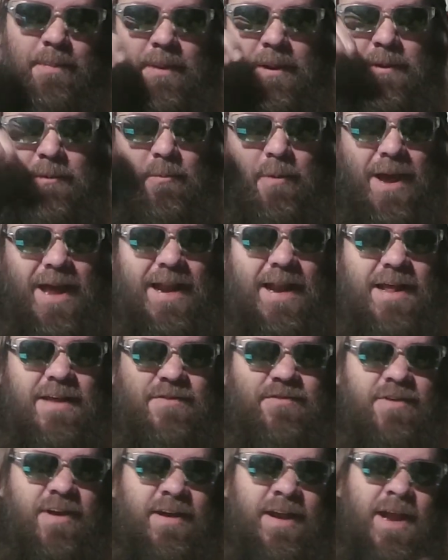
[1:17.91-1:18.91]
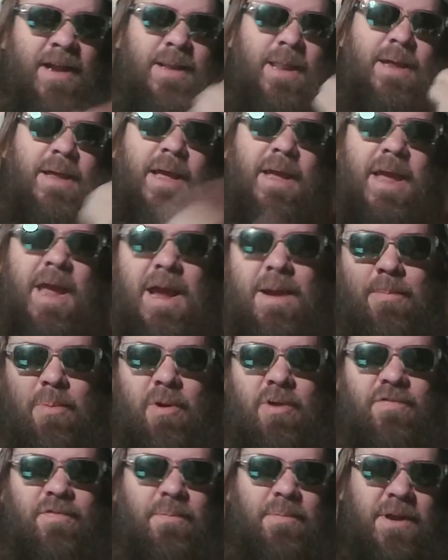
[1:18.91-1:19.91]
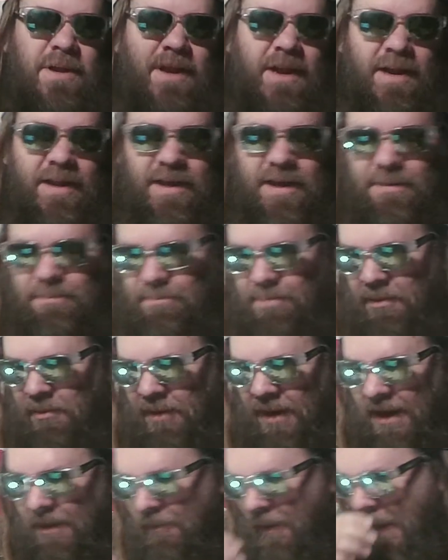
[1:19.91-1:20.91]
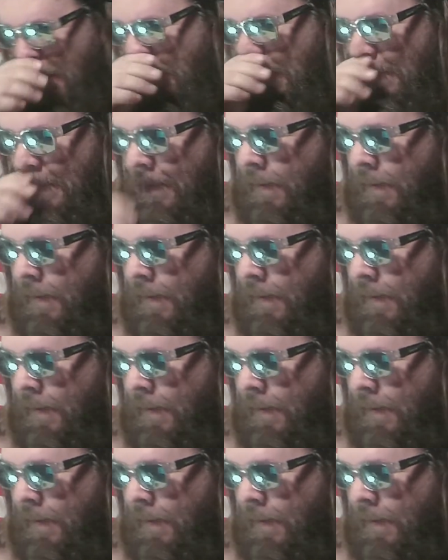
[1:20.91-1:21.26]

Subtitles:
there in the White House trying to act like a cowboy from Connecticut. But anyway.